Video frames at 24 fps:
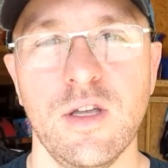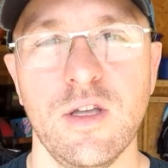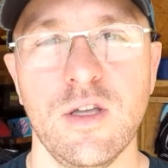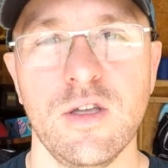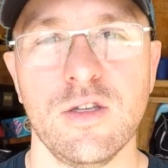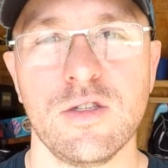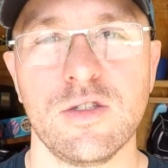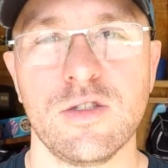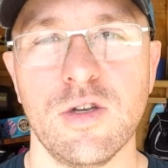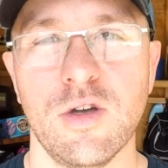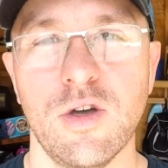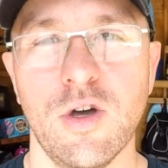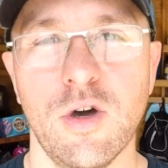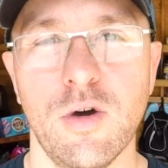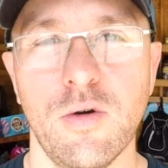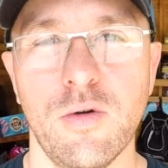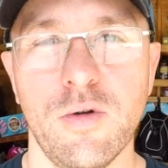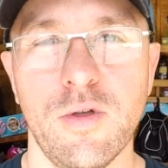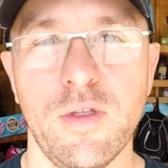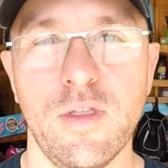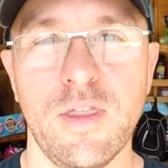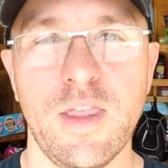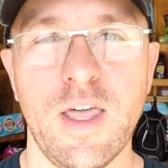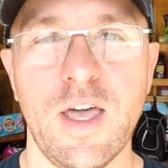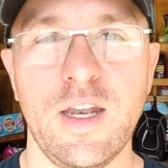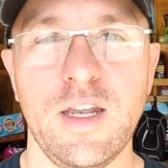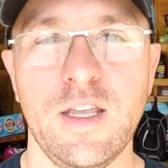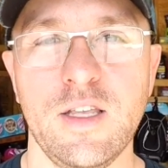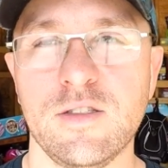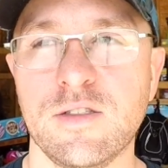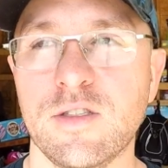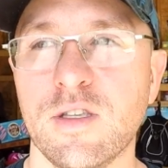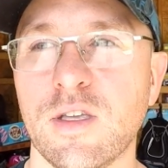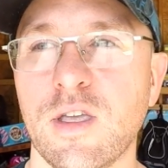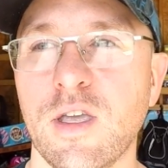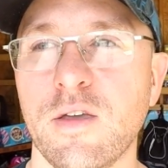So that
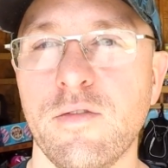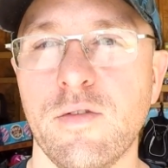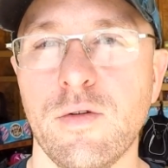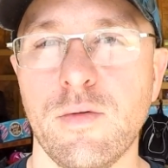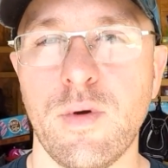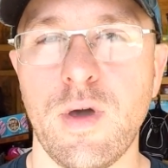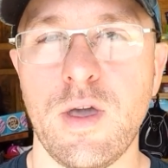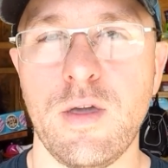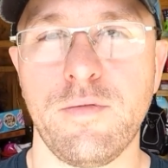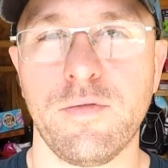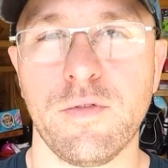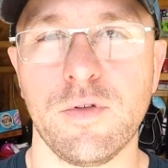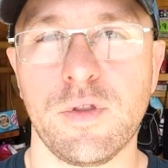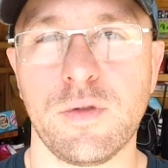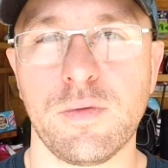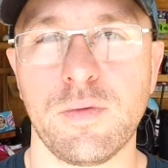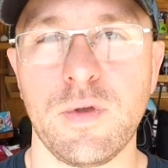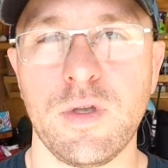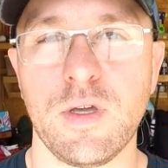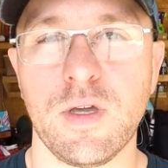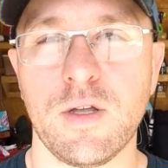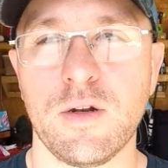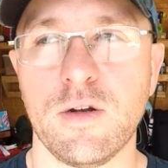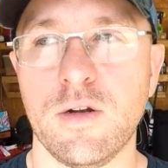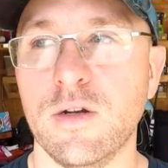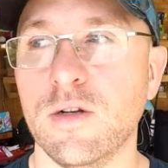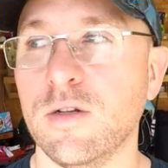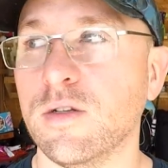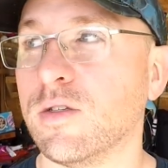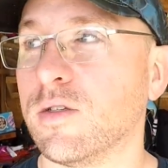is the giveaway for 300